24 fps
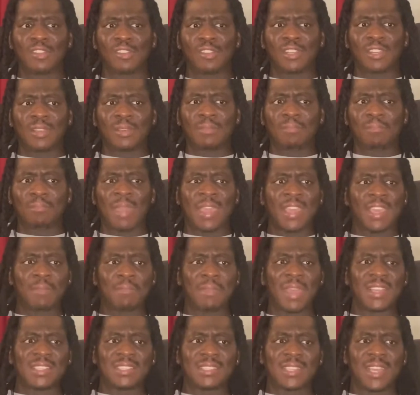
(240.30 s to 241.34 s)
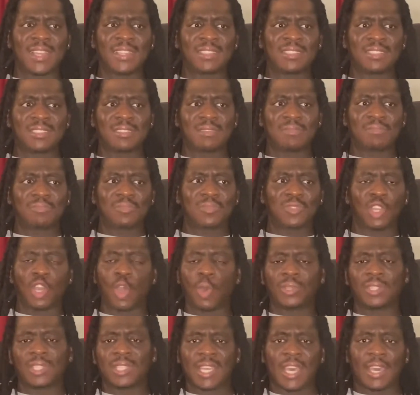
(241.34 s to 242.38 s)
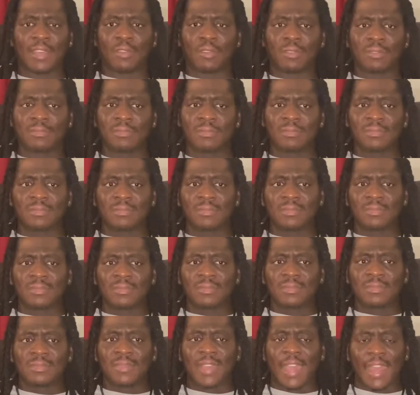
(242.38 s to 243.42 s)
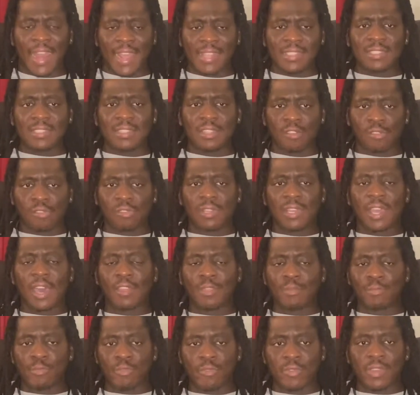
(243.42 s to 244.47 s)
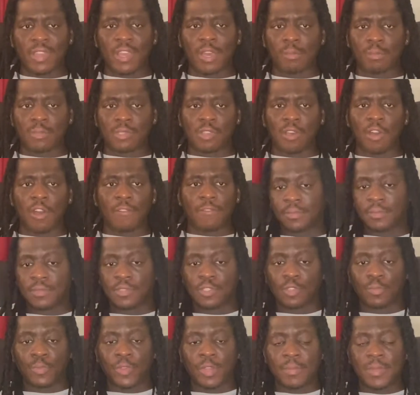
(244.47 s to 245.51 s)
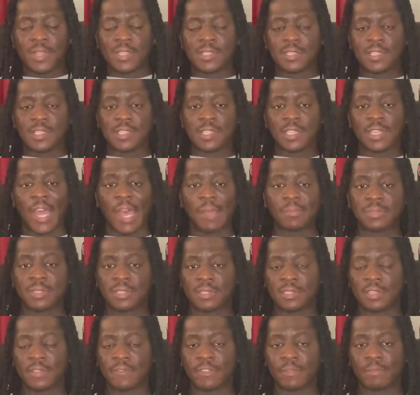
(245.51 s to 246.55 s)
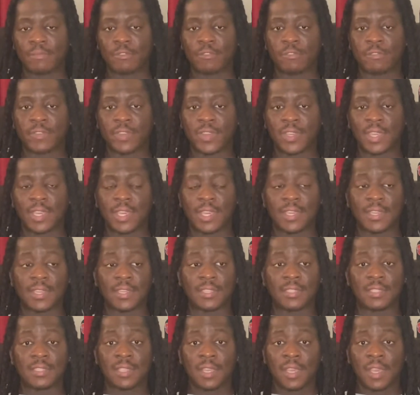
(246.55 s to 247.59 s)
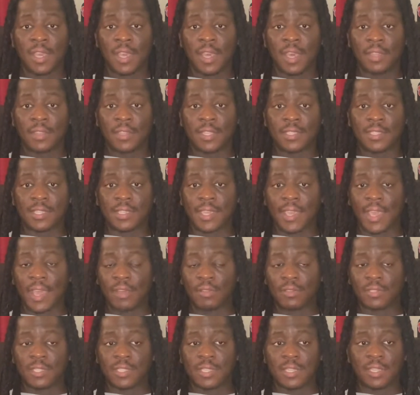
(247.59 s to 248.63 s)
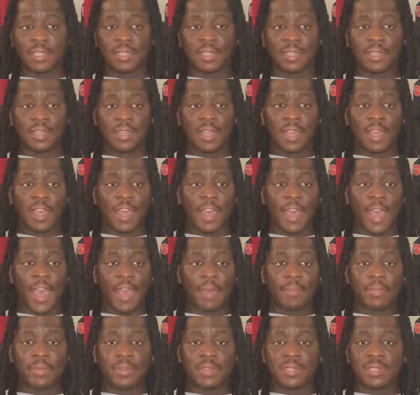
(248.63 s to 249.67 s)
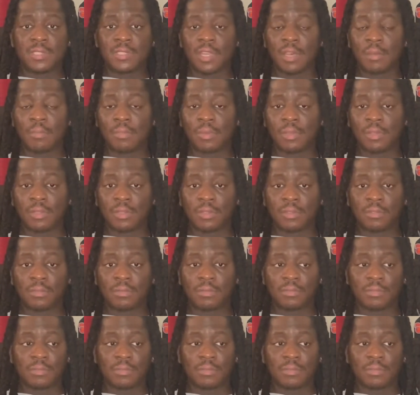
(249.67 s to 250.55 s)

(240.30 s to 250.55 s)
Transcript: to make it make sense to go with the title. And that's literally how the movie comes off. So pretty much the synopsis of the movie is this accountant happened to stumble